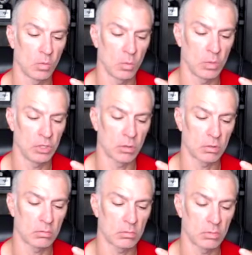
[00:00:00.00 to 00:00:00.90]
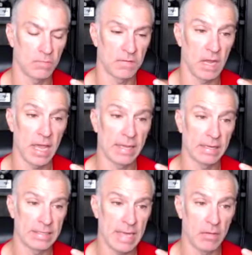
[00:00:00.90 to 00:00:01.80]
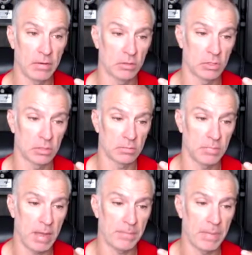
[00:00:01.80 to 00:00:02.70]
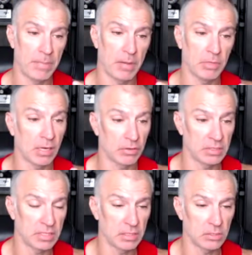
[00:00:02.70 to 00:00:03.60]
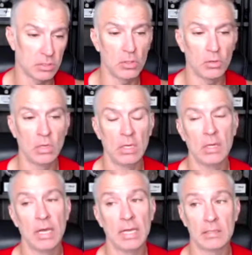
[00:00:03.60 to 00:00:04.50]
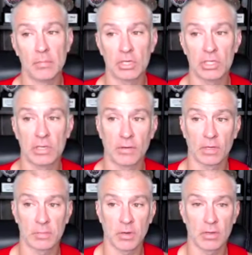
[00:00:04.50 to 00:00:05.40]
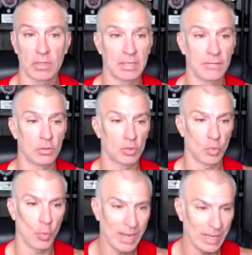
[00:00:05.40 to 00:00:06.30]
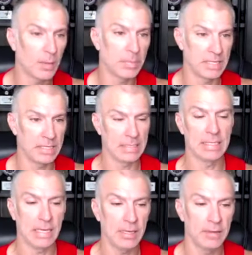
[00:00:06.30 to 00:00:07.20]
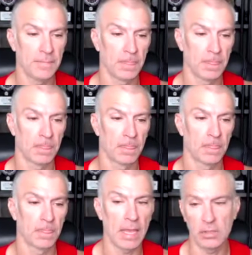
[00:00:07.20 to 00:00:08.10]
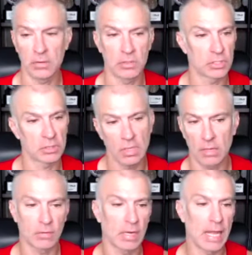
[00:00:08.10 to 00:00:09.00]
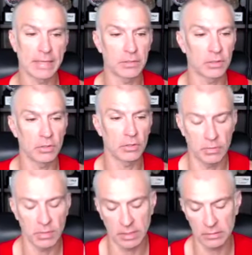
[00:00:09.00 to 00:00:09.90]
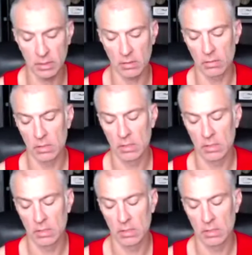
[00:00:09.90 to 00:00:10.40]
when you're flying into town and just bop, bop, bop, you got all these things to do, it's a much different experience than if you just wake up in the city and you can just kind of relax and go do your thing. So,